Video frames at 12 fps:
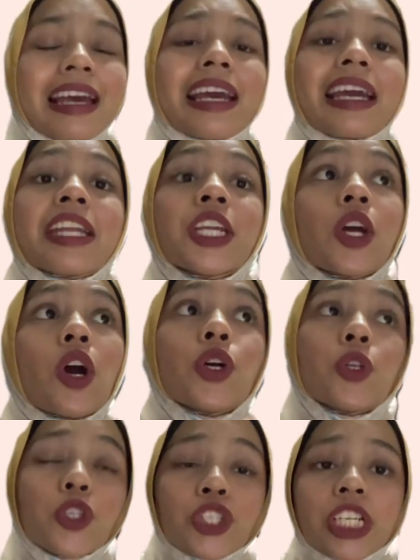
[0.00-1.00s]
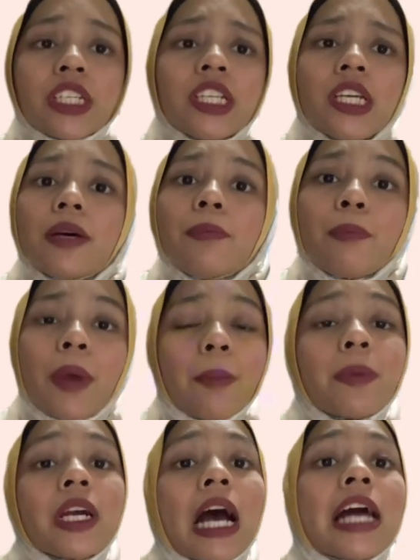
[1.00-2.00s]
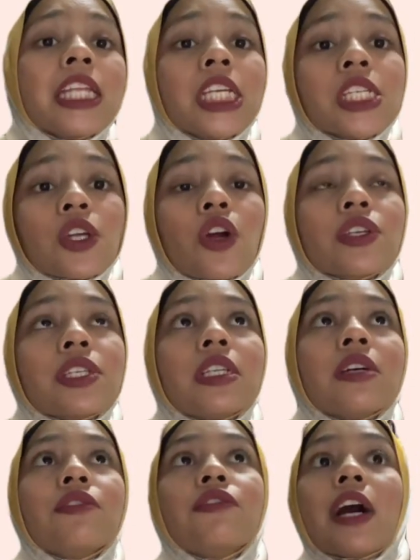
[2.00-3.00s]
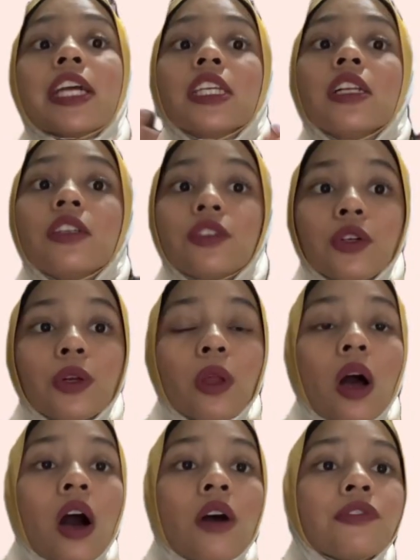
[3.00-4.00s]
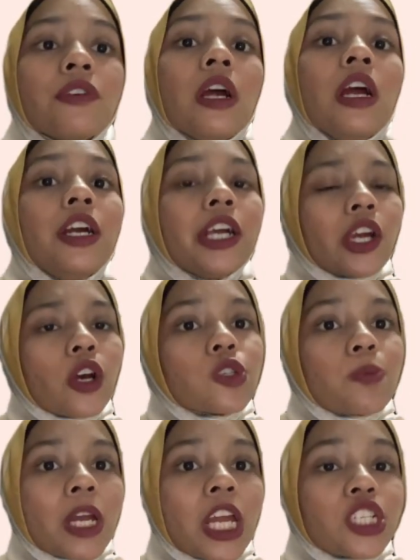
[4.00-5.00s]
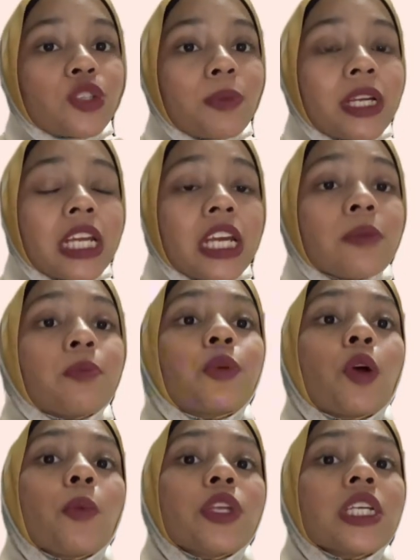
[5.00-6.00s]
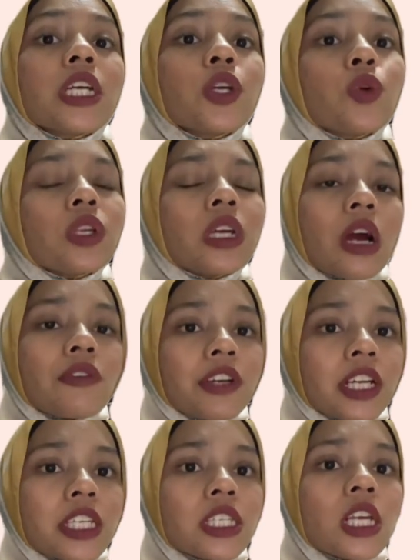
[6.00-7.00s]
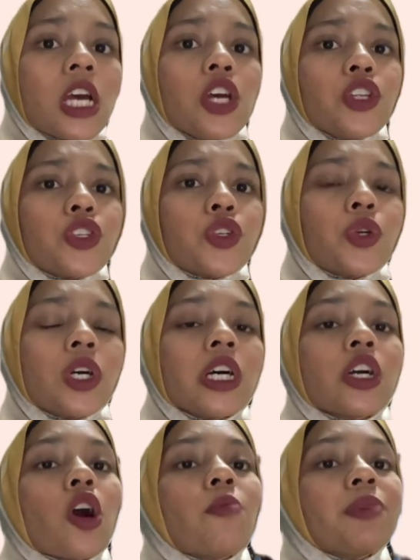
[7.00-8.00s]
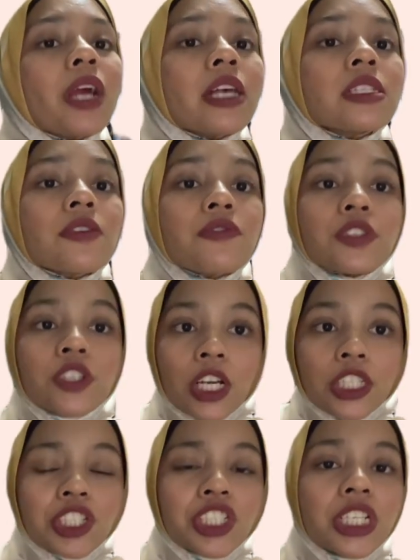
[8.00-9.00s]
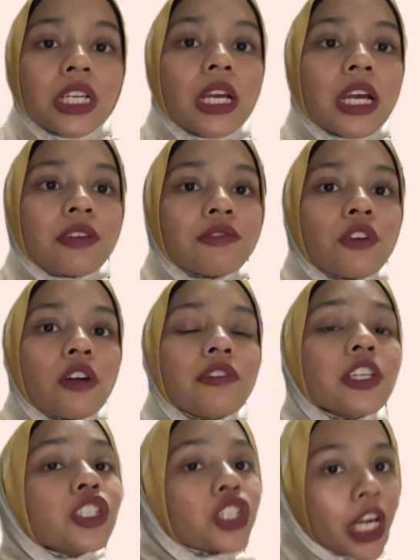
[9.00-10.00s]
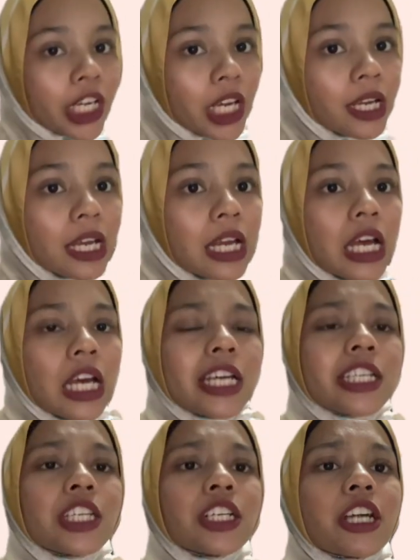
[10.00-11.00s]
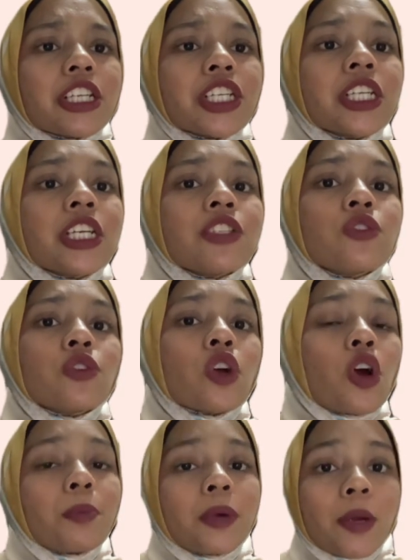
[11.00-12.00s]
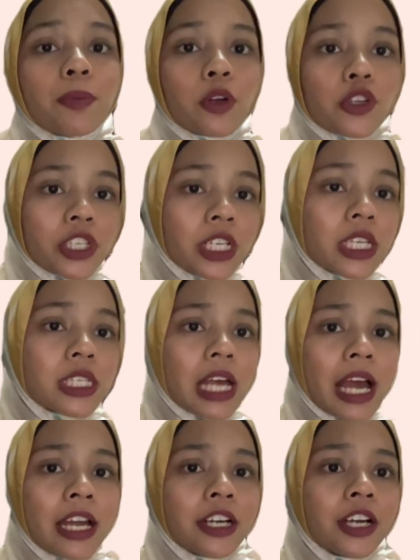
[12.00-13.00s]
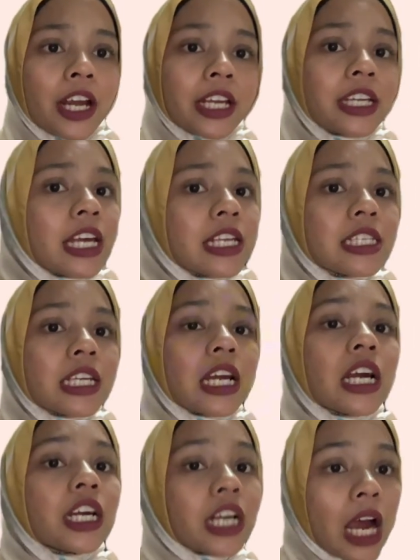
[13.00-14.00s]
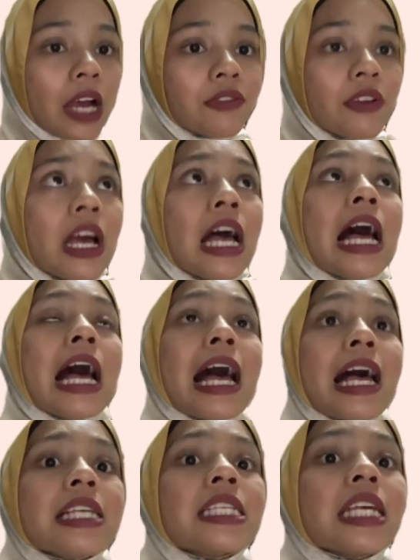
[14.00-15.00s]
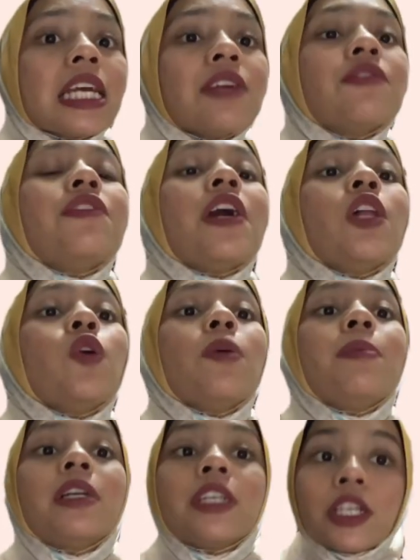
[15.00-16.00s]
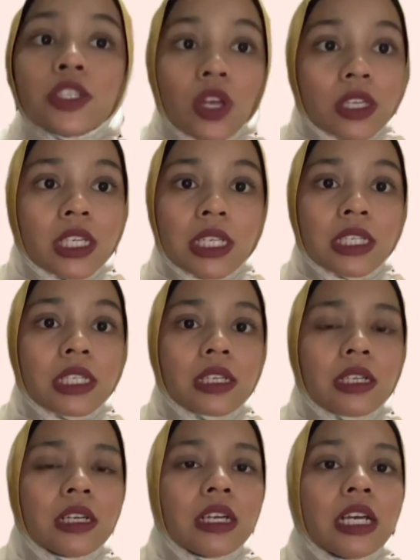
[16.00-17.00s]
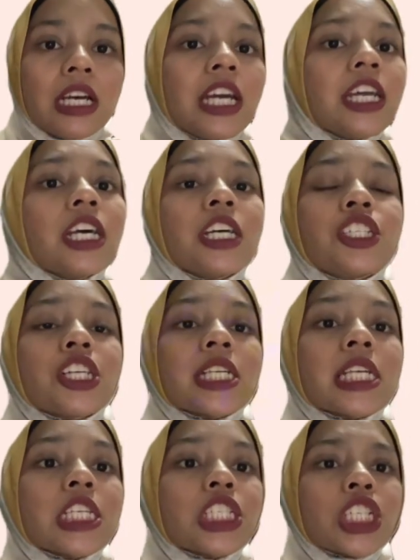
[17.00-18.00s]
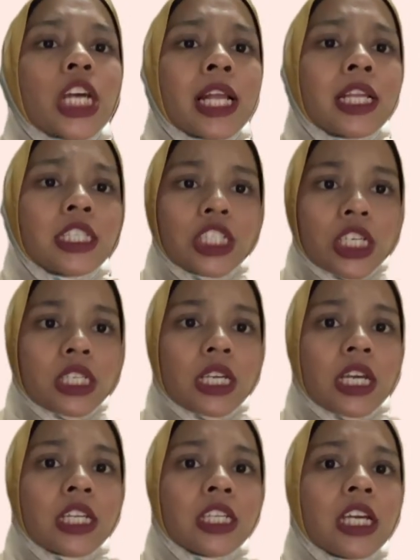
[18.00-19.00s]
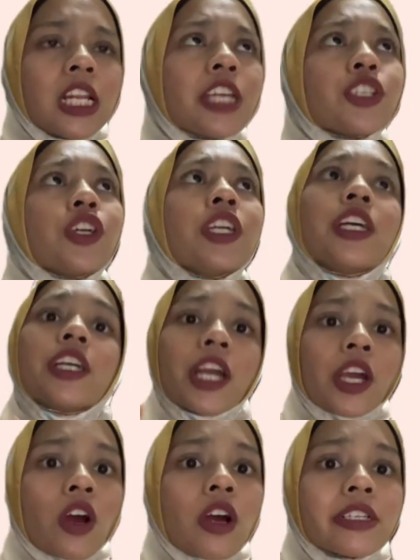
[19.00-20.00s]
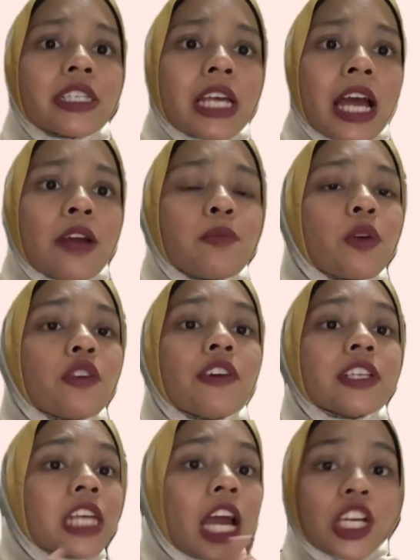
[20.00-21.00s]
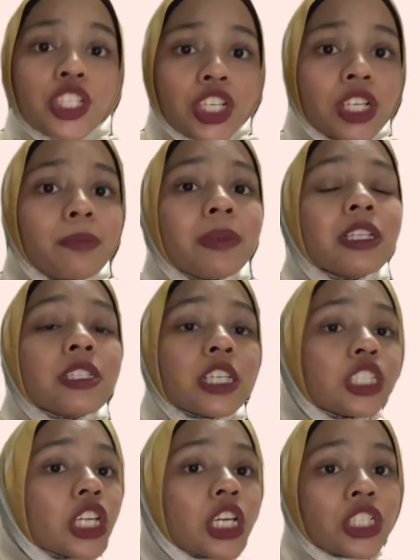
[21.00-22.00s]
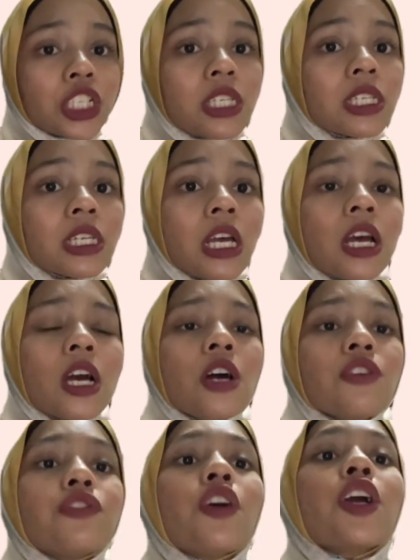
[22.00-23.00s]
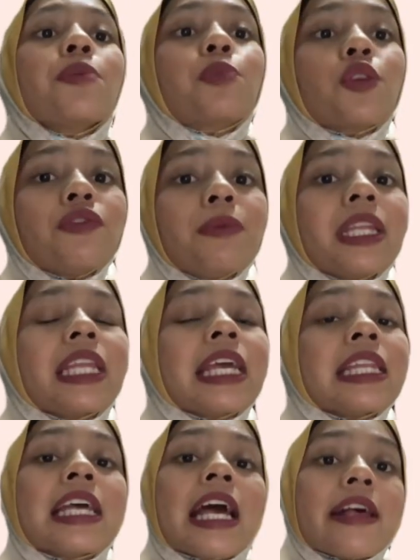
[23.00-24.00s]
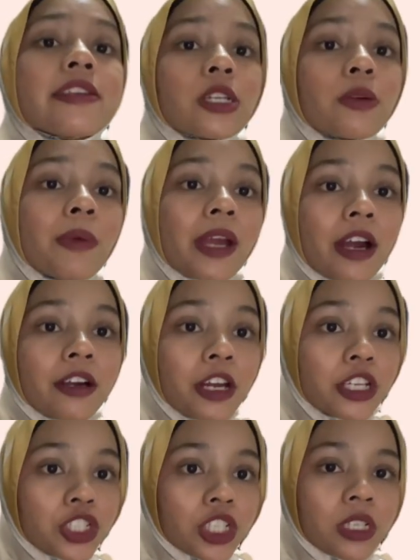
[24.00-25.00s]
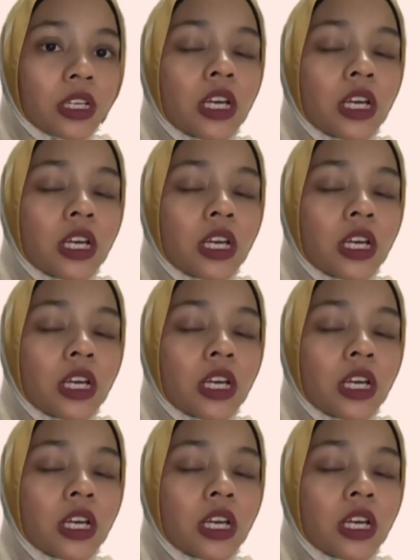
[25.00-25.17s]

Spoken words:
In conclusion, the paper underscores the vital role of records management in promoting good governance through a comprehensive strategy involving training, integration into corporate procedures, and recognizing archive as invaluable resources. It addresses challenges in electronic records and provides actionable suggestions for improvement in the SRBK region,